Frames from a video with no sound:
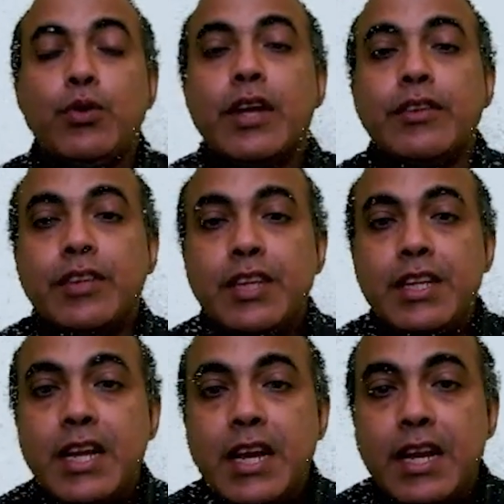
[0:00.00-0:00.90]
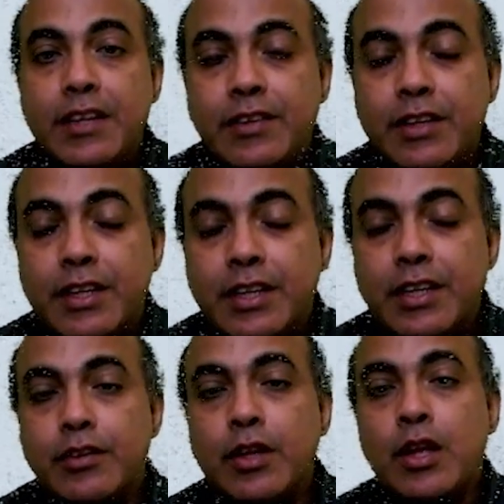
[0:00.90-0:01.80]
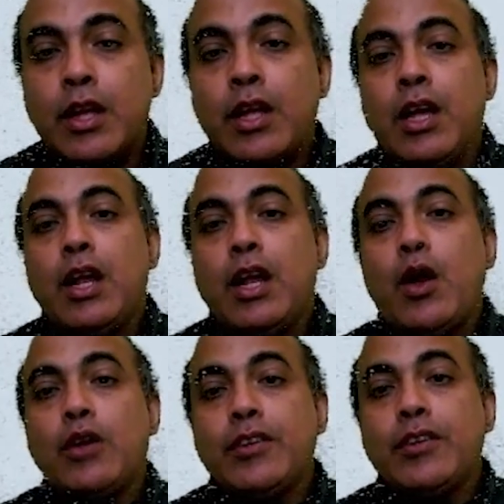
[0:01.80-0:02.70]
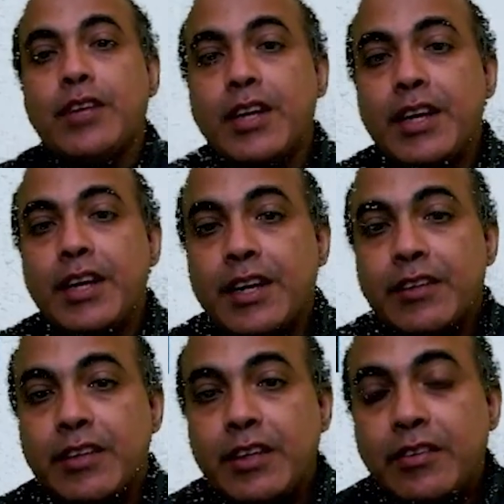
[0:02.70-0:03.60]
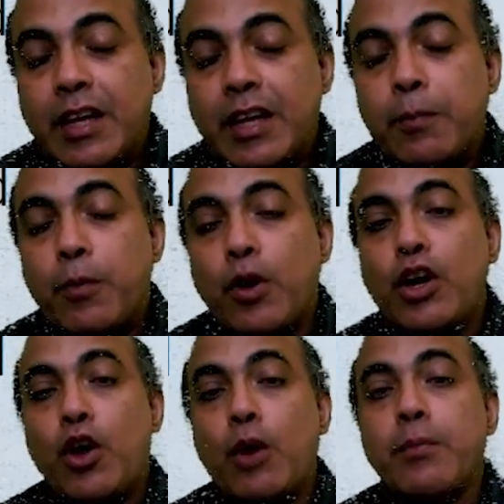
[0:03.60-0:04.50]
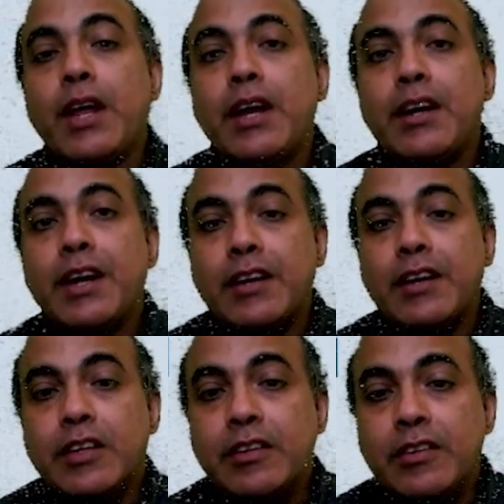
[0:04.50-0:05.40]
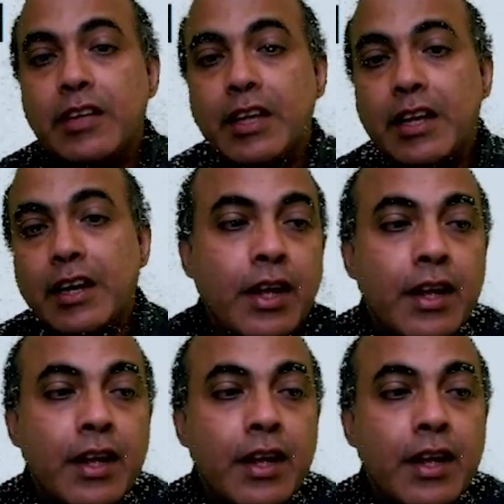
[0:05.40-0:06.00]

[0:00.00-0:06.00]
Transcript: see the list. It is a logistic regression is there, polynomial regression is there,